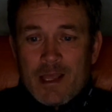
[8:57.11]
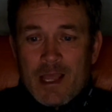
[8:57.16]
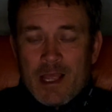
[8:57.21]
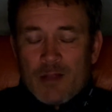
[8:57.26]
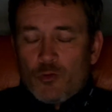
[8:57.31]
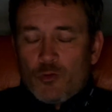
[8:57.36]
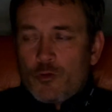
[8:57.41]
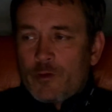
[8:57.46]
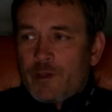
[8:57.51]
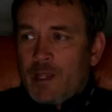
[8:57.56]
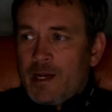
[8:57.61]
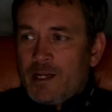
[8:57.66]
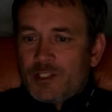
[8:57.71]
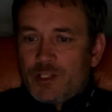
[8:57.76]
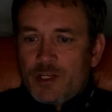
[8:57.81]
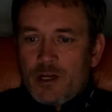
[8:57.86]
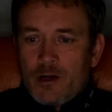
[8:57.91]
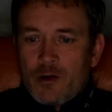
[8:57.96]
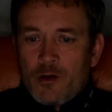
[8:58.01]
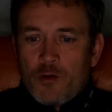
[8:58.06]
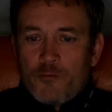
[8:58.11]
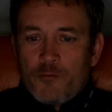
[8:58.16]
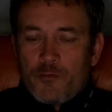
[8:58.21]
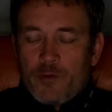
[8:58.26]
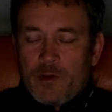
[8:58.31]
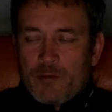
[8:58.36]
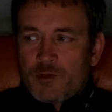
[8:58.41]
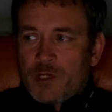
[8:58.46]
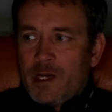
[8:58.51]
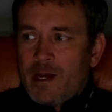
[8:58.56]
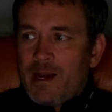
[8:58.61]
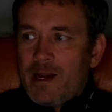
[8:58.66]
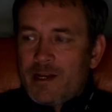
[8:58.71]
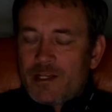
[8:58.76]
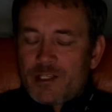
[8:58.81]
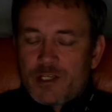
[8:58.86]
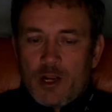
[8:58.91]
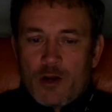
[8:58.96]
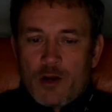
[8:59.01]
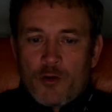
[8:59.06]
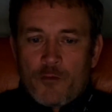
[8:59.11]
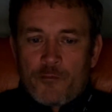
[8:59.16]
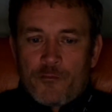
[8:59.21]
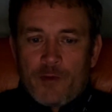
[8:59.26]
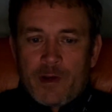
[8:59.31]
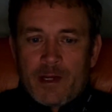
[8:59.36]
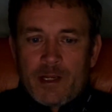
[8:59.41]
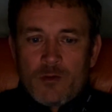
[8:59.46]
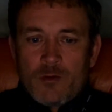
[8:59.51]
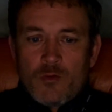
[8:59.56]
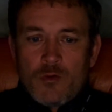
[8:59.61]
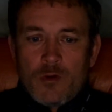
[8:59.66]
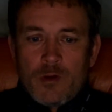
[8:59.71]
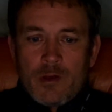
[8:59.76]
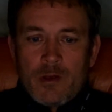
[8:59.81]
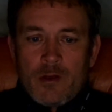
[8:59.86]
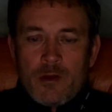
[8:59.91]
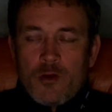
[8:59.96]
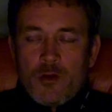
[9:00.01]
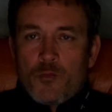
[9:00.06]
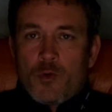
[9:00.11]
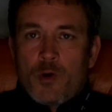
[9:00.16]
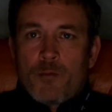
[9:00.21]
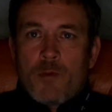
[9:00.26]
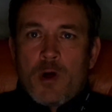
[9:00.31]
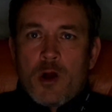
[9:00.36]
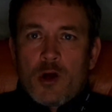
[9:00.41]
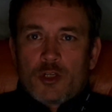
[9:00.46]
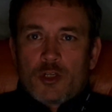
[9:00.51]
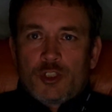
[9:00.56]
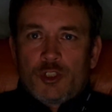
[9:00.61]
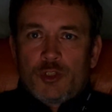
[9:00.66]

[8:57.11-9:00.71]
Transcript: It looked innocent enough. It was an innocent enough video where Mark